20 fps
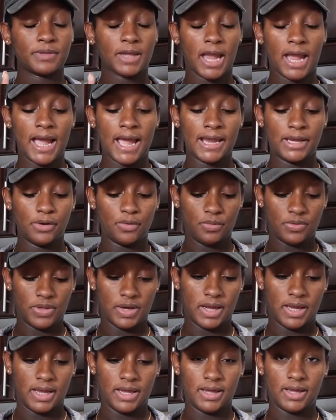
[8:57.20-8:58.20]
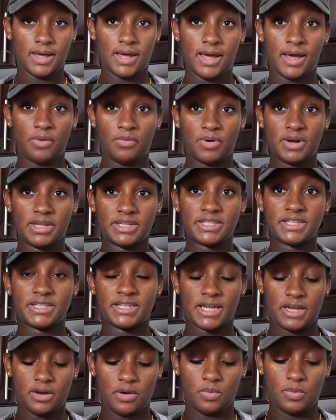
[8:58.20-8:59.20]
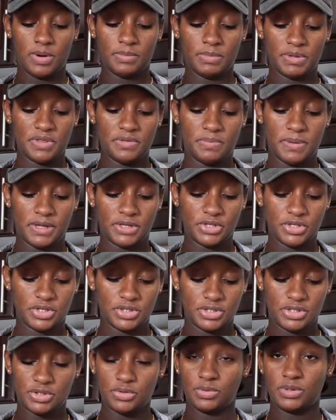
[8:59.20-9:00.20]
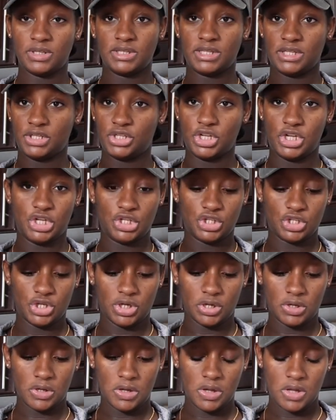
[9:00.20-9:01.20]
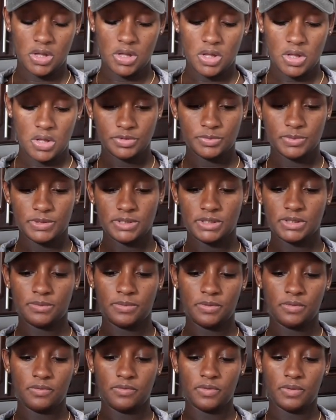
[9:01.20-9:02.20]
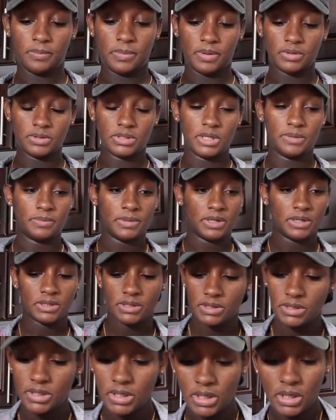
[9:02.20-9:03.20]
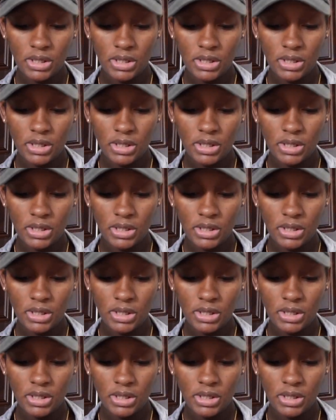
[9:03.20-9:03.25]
I know that I wanted to take her 1-month picture as soon as I change her. She's been sleeping for about 10 minutes.